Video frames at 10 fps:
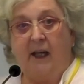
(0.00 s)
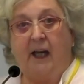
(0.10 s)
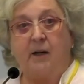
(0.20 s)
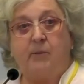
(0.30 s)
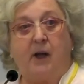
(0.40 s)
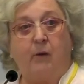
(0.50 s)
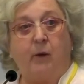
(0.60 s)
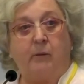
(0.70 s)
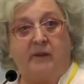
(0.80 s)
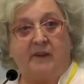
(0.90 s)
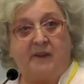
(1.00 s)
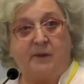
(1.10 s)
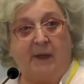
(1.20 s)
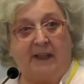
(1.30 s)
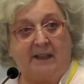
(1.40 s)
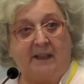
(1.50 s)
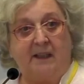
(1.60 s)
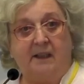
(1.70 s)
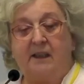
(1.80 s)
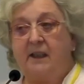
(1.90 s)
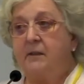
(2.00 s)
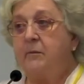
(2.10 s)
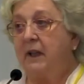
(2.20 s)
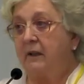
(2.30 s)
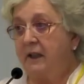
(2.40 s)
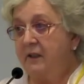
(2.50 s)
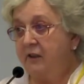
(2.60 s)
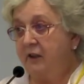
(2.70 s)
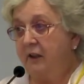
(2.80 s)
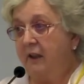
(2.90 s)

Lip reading: and about what was expected in marriage